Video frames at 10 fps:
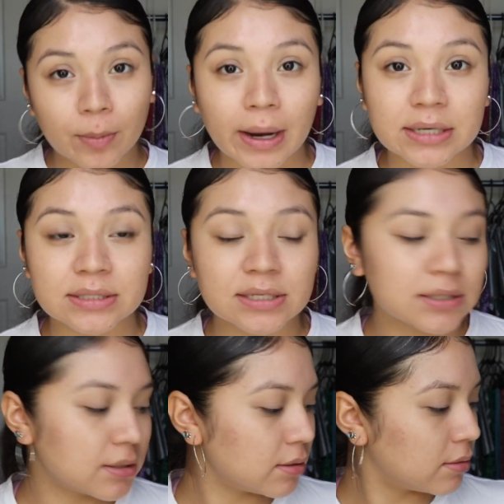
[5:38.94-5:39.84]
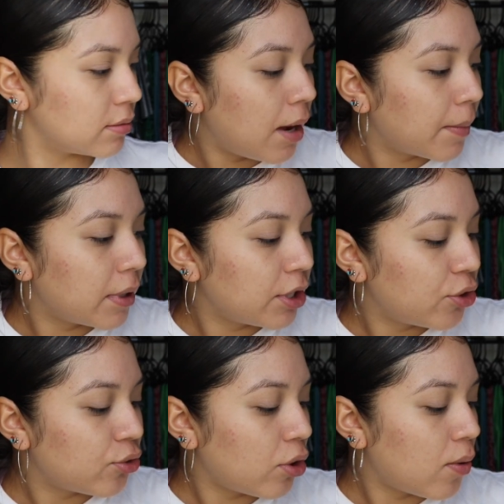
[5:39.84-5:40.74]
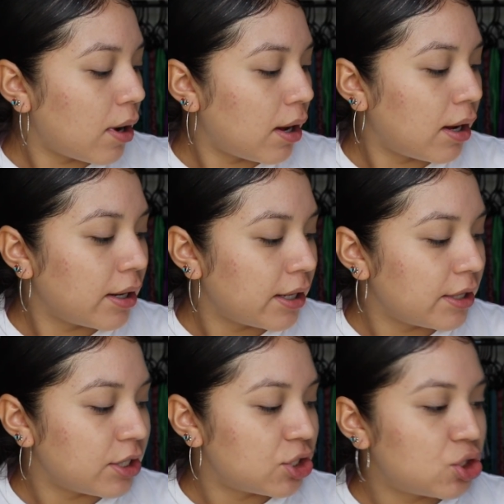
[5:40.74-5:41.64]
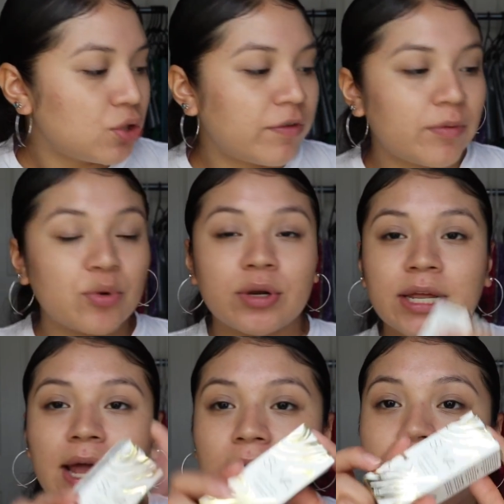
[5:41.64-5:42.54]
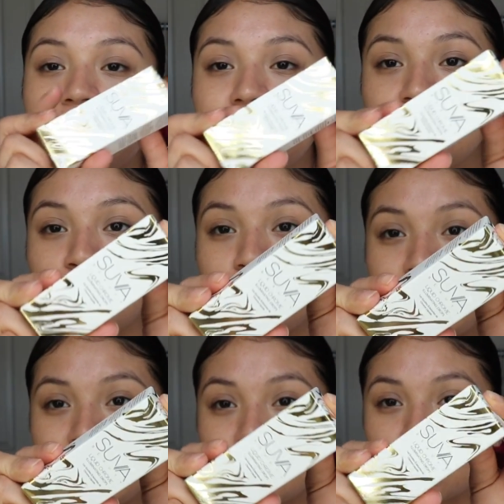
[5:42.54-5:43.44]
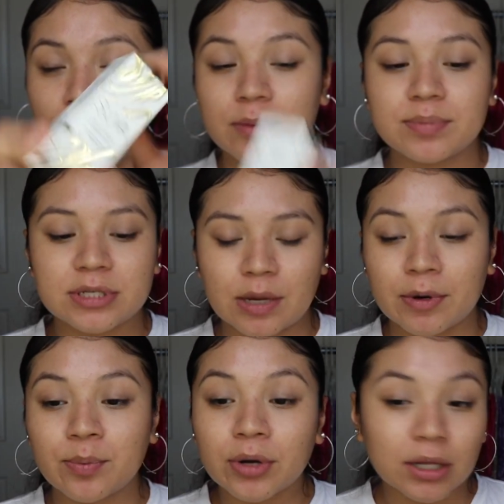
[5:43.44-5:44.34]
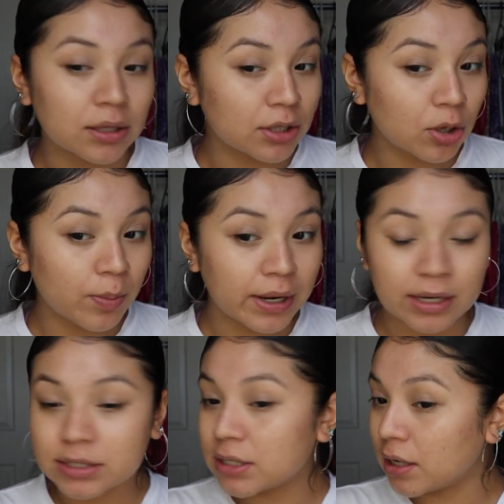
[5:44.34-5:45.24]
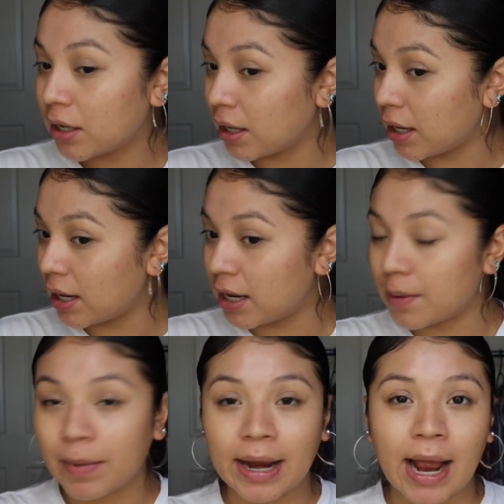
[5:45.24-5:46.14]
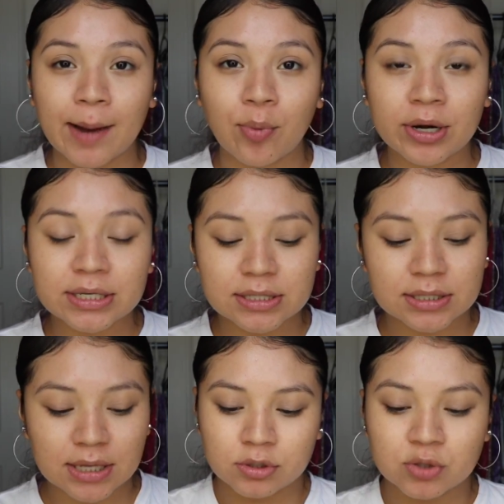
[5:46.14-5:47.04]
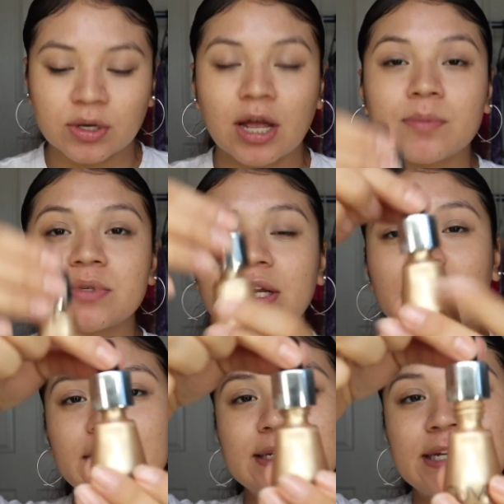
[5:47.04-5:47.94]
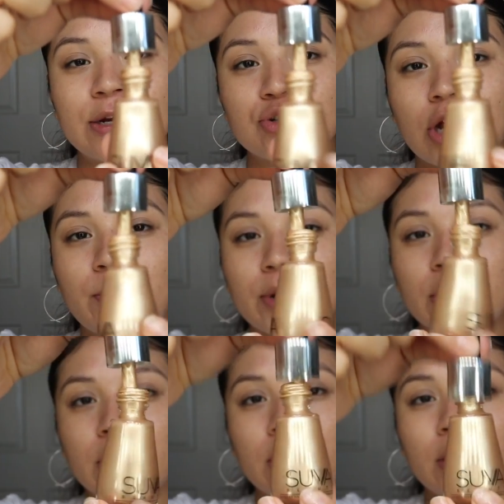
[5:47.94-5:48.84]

your boxes. I'm gonna throw on the Suva Beauty Illuminating Drops. I'm gonna put a little bit in my high points. So it comes in like a teardropper,